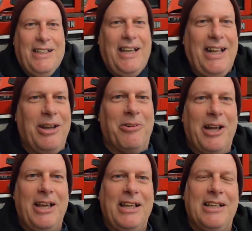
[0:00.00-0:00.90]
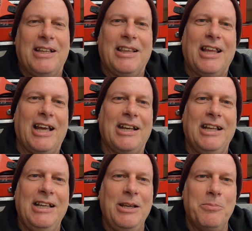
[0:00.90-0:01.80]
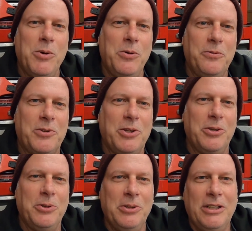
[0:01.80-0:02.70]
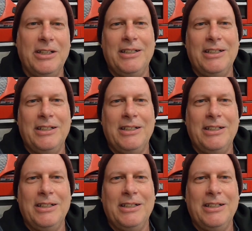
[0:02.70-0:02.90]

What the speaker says: anyway, then he moved to,